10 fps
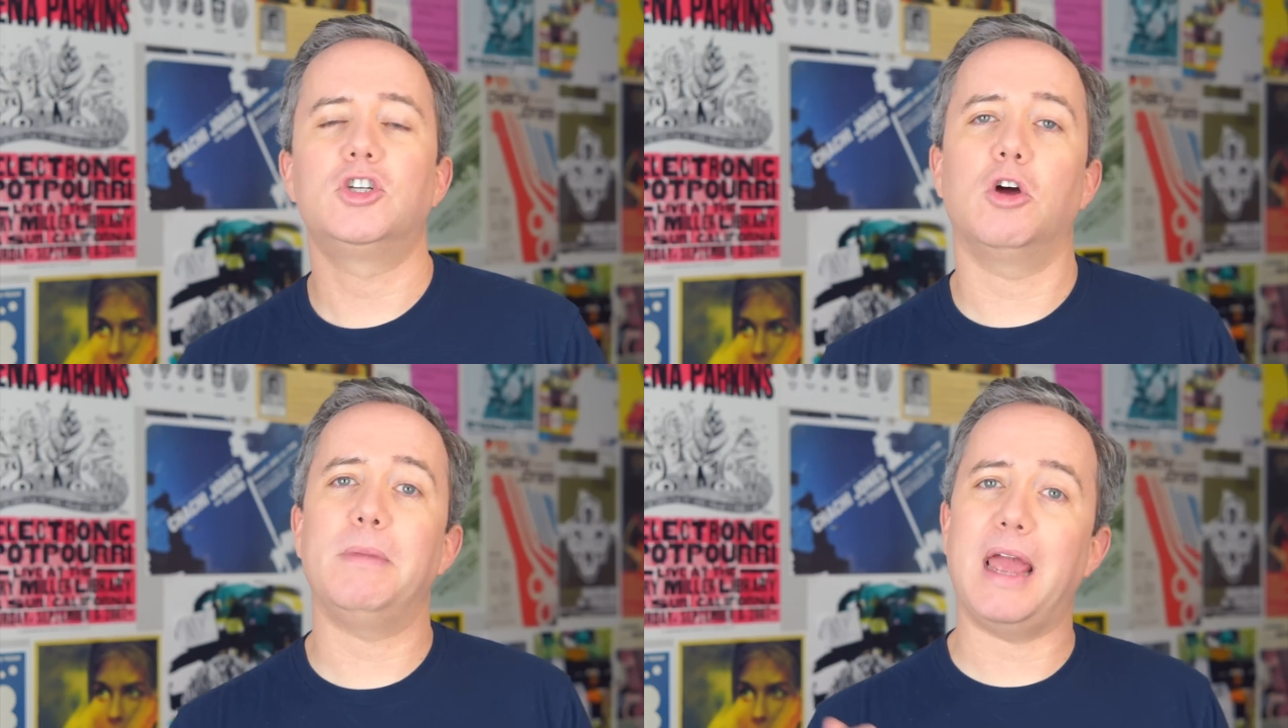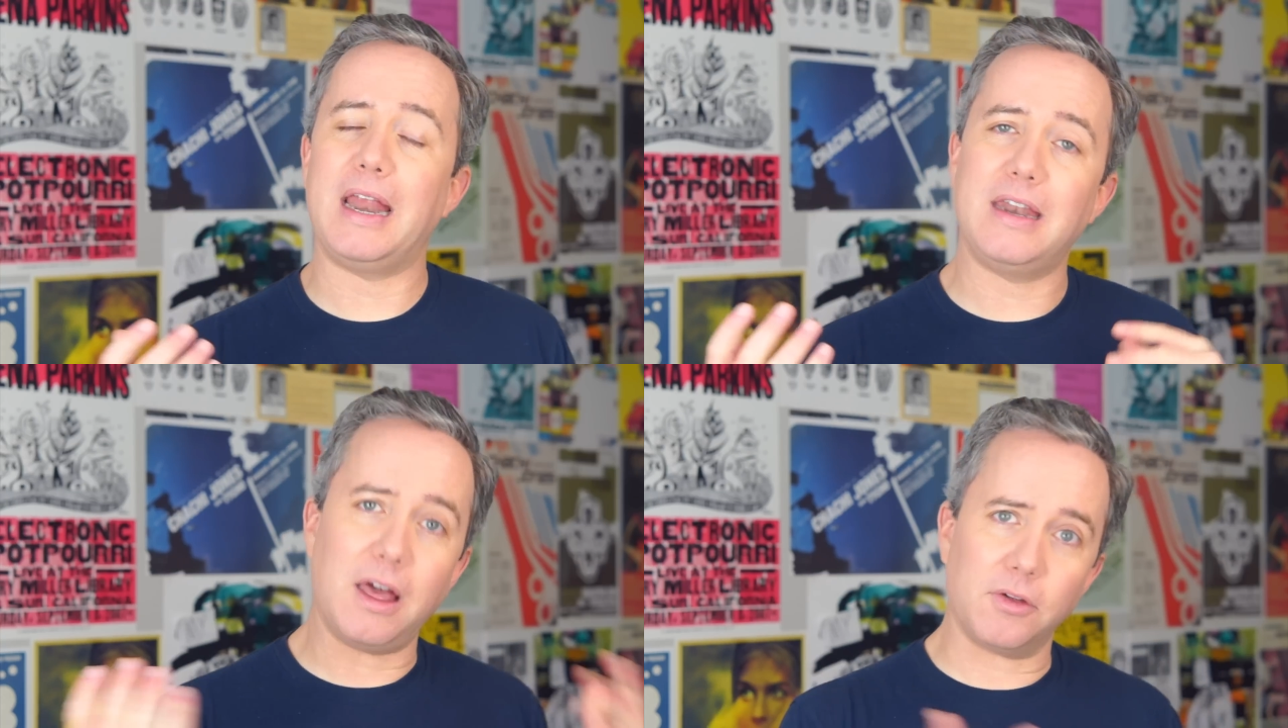showed me
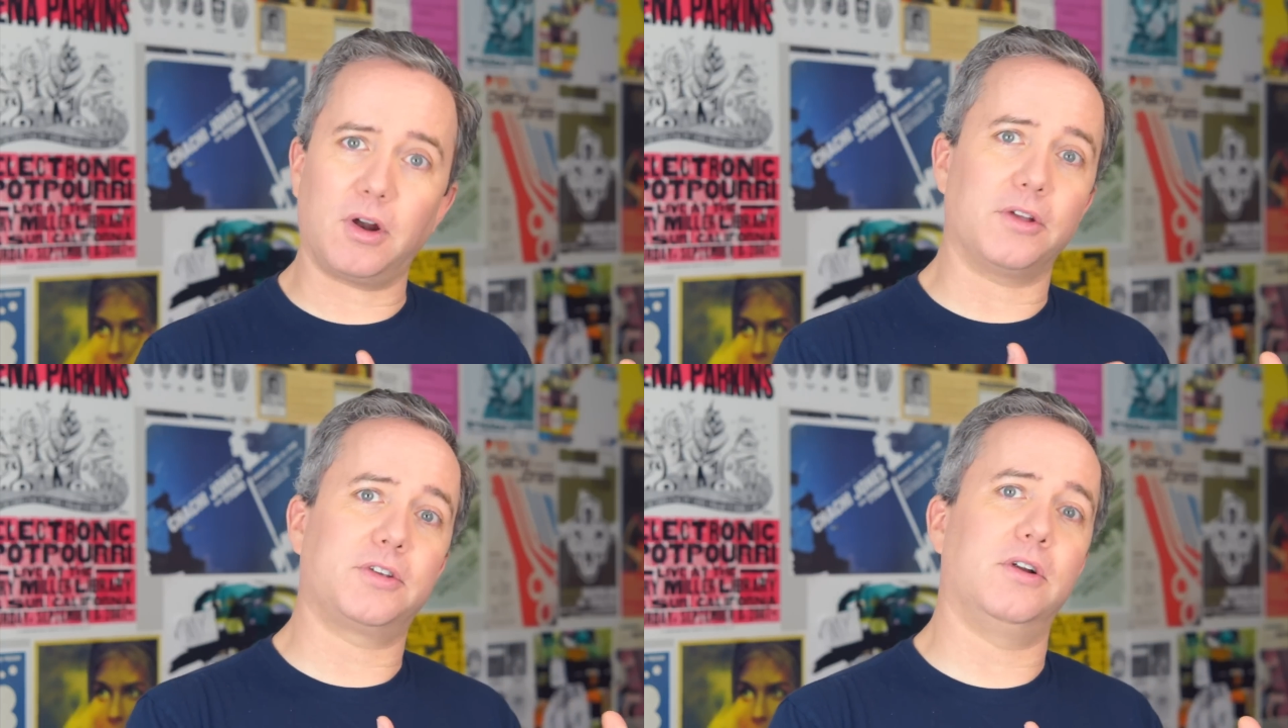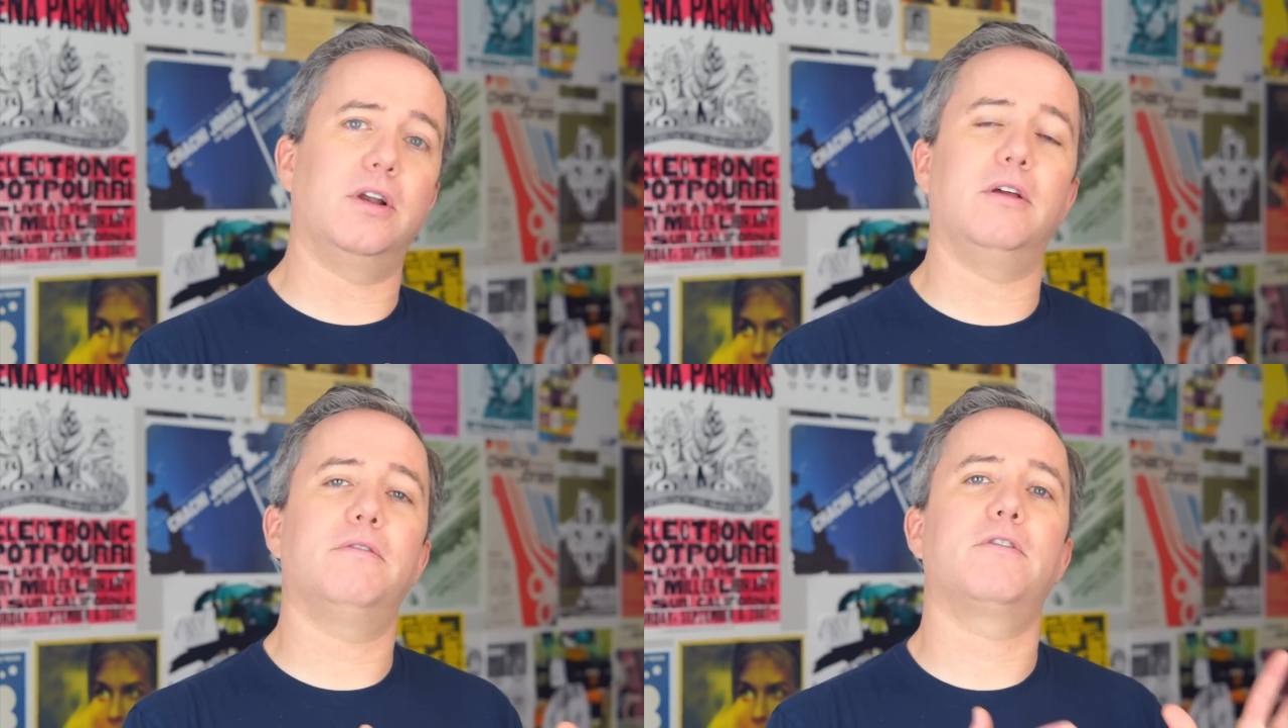another
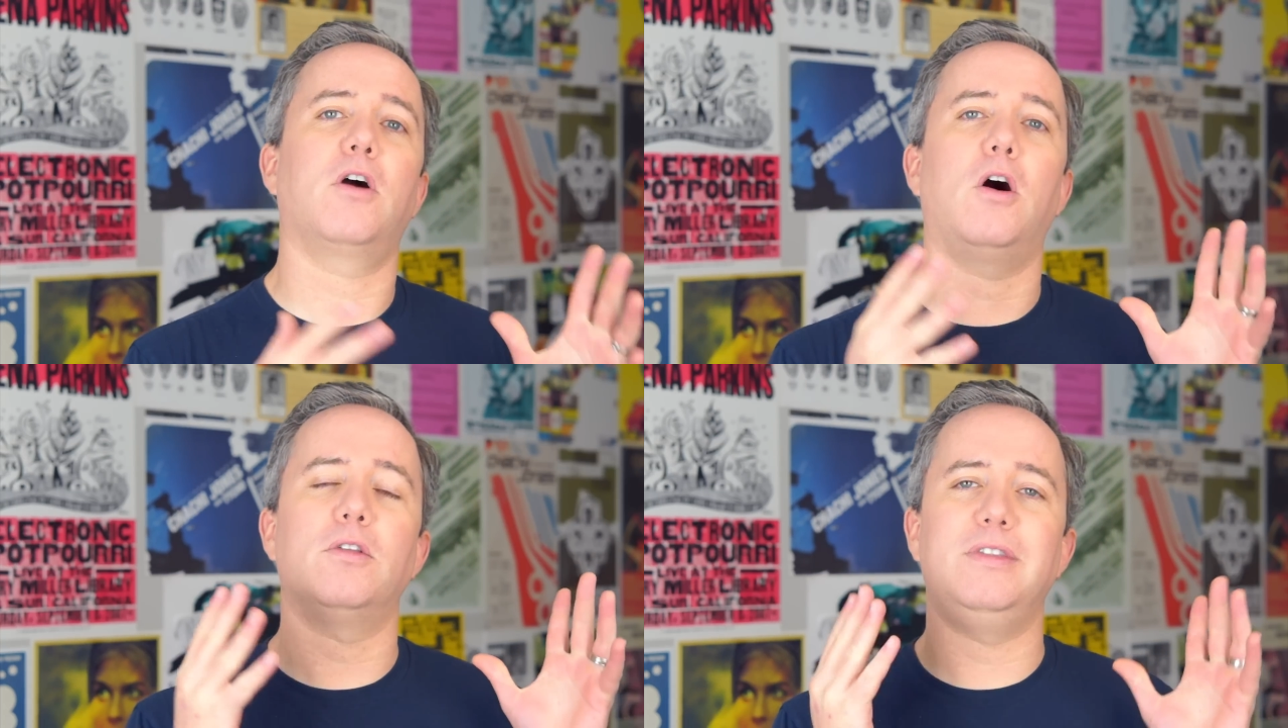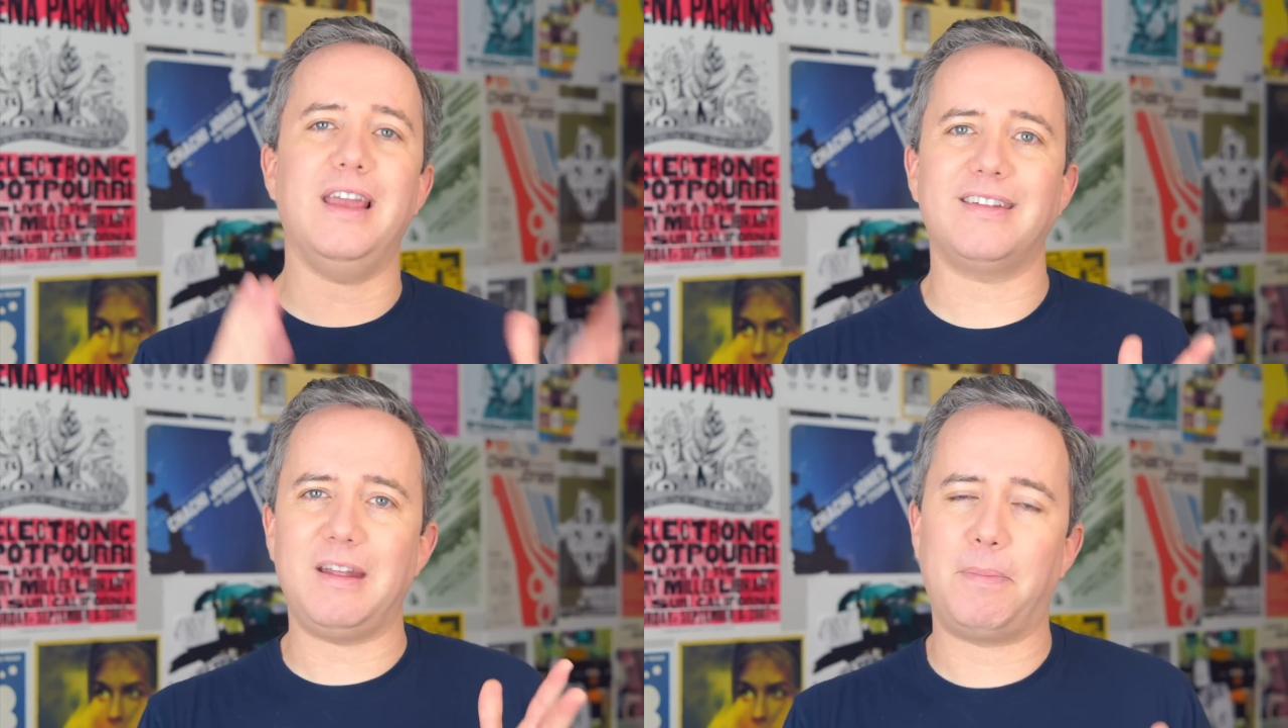alternative called
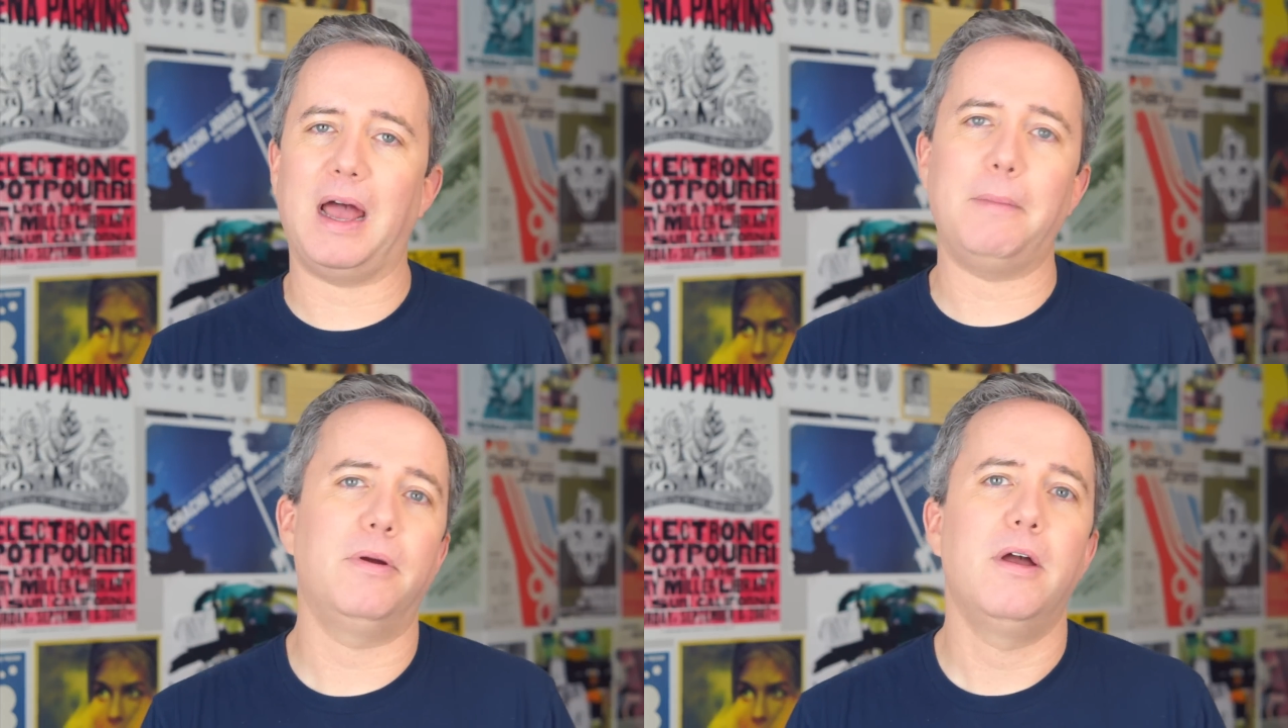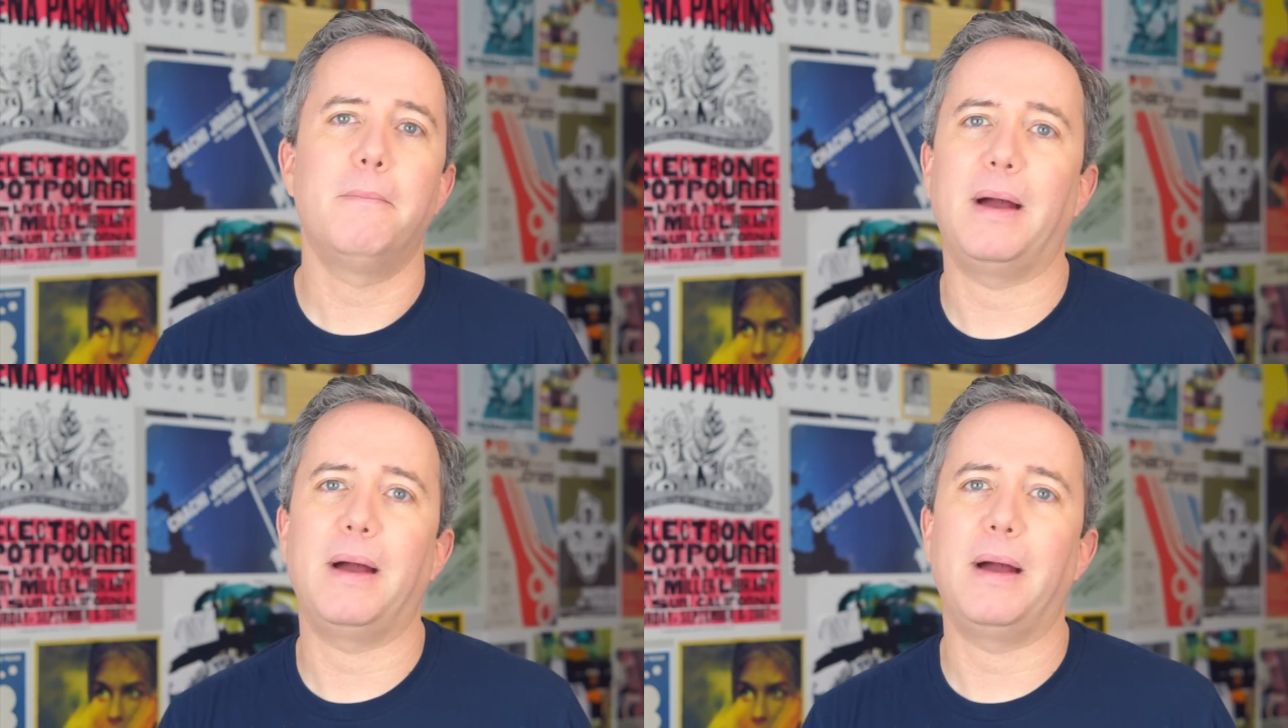Nixie Pipe